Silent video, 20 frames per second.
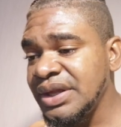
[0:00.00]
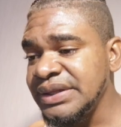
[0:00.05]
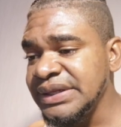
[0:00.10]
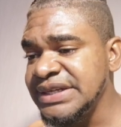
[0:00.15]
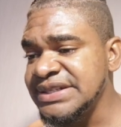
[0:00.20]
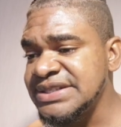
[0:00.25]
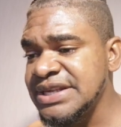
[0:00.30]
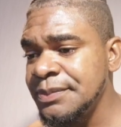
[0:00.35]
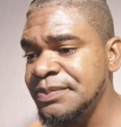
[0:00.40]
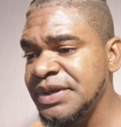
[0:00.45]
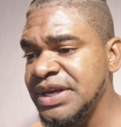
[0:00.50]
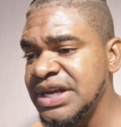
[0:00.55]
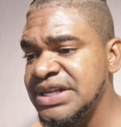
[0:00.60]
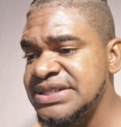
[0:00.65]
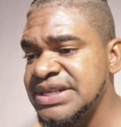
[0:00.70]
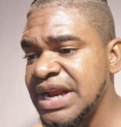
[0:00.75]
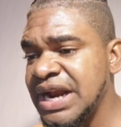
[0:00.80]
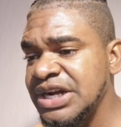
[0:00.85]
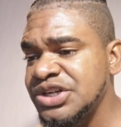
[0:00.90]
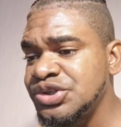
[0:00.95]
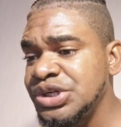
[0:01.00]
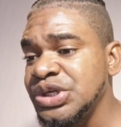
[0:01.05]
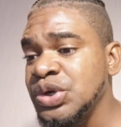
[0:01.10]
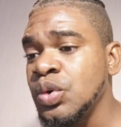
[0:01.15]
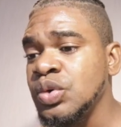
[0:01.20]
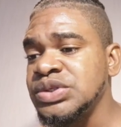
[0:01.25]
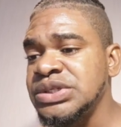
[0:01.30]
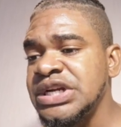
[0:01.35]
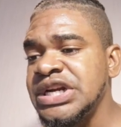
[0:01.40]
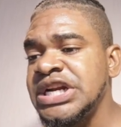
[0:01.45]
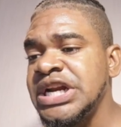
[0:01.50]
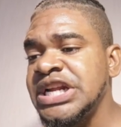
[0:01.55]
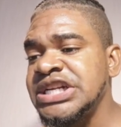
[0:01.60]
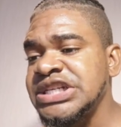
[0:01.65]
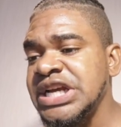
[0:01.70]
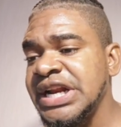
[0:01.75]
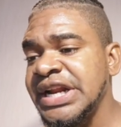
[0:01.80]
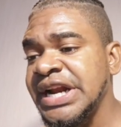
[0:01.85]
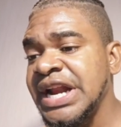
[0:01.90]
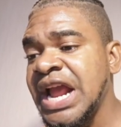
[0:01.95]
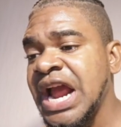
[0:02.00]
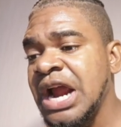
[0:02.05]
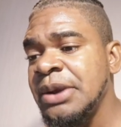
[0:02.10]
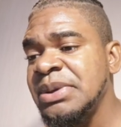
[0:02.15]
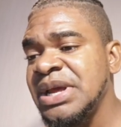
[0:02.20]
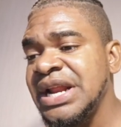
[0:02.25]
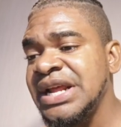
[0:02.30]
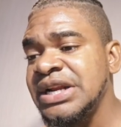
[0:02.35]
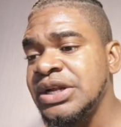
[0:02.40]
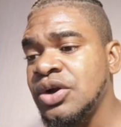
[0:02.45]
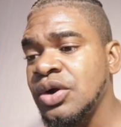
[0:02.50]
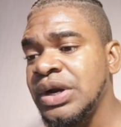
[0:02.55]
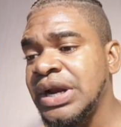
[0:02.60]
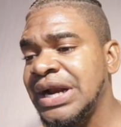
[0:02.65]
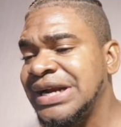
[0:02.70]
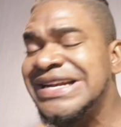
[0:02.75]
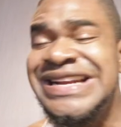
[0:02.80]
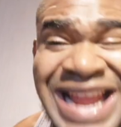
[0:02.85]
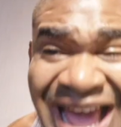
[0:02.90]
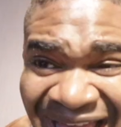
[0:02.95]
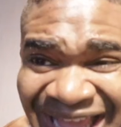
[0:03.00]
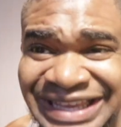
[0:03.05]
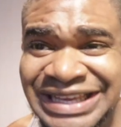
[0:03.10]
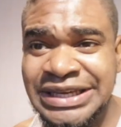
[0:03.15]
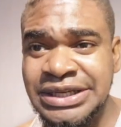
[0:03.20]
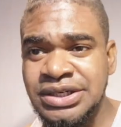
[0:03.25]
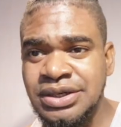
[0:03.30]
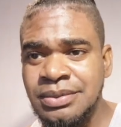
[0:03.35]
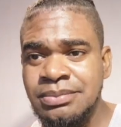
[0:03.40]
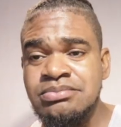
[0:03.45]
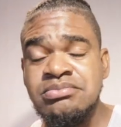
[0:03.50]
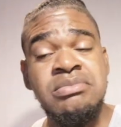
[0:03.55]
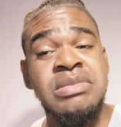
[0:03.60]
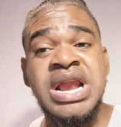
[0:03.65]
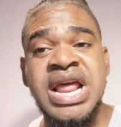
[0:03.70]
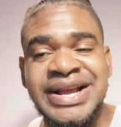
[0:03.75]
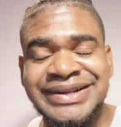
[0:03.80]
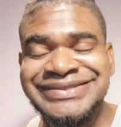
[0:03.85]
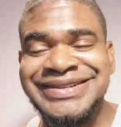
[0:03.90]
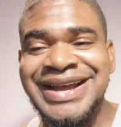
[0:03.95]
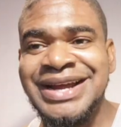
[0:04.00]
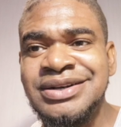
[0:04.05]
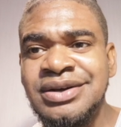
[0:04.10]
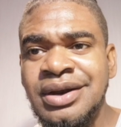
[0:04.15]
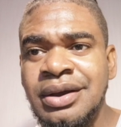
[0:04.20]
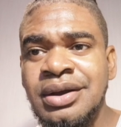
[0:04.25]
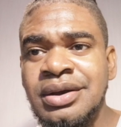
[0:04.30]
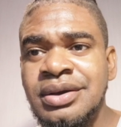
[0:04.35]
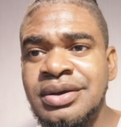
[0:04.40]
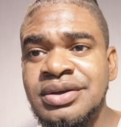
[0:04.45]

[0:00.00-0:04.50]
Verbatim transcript: there's something else that actually goes in the nature the Caribbean and called lying, blatant,